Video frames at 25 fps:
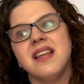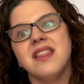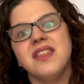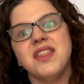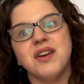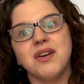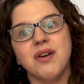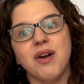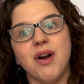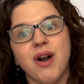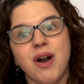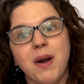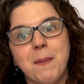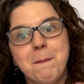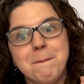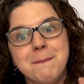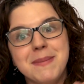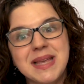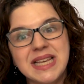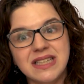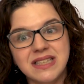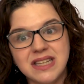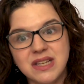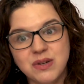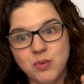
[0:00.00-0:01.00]
there are a
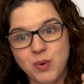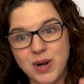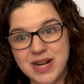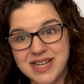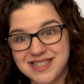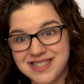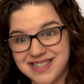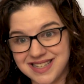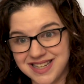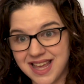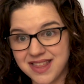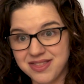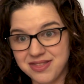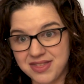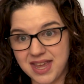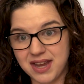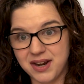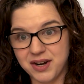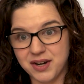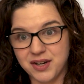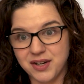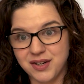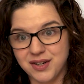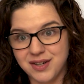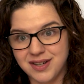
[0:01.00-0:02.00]
million ways to get
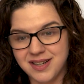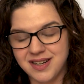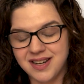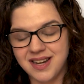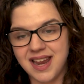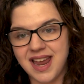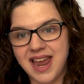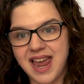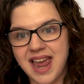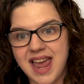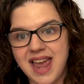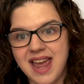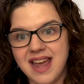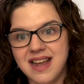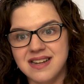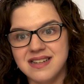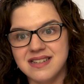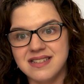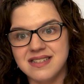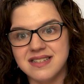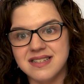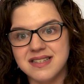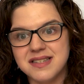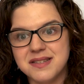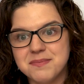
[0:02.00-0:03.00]
there,
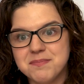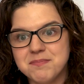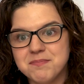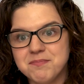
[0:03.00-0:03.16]
and